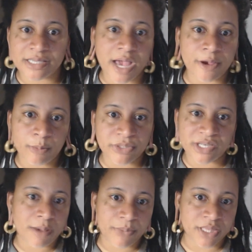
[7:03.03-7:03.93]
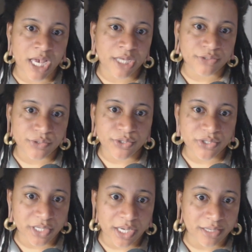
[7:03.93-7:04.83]
sky opens up and the angels are
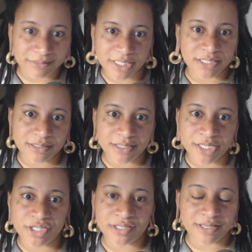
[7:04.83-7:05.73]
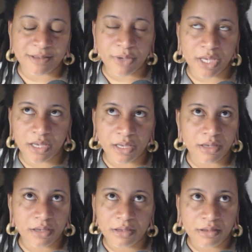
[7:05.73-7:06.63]
singing cuz it's just going to be
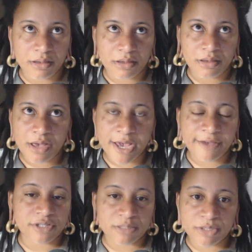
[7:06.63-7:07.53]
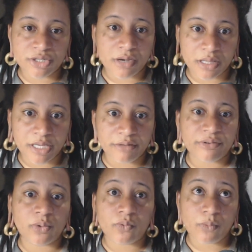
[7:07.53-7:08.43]
I have just been struggling
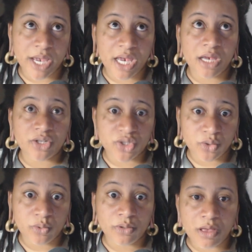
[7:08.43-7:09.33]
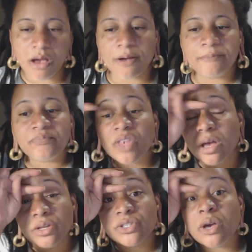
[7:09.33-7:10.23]
for way too long.
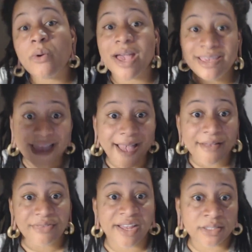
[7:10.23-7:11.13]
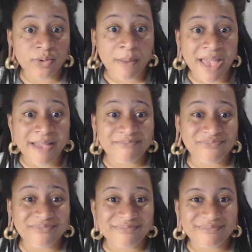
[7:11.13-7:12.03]
So, yeah, that's where I'm at.
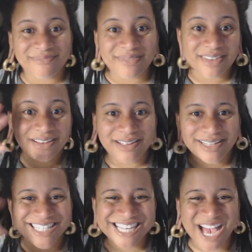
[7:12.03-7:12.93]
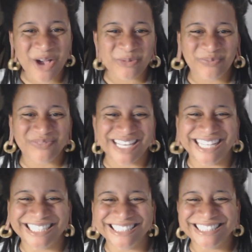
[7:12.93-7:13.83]
Ciao.